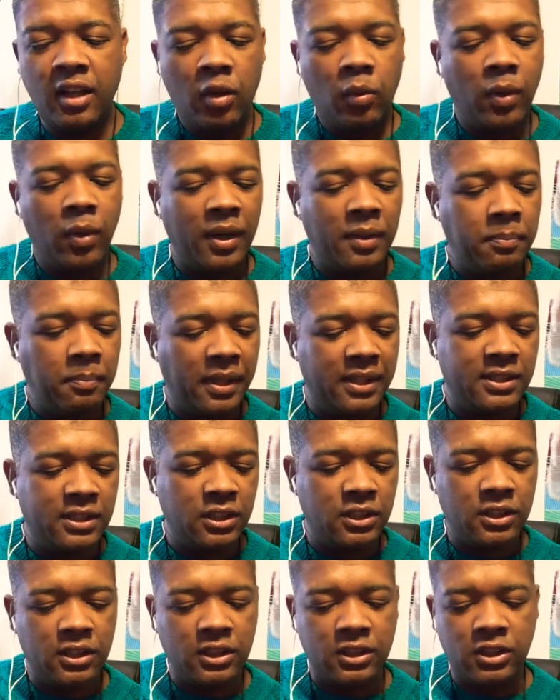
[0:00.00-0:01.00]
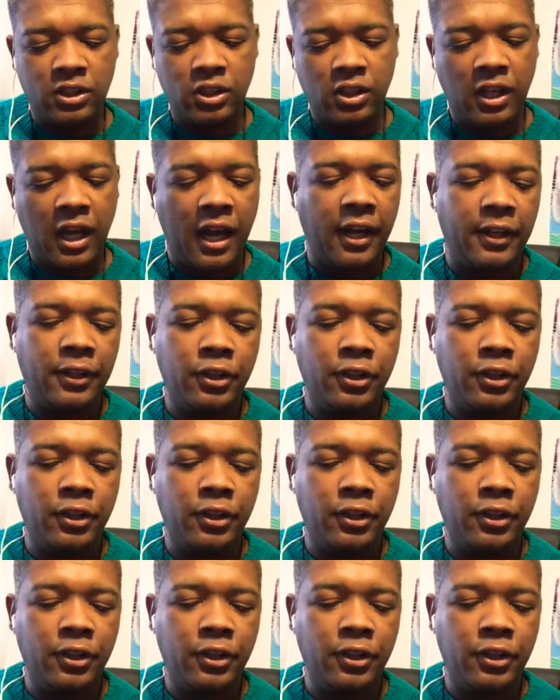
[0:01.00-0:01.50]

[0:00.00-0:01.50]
what messages I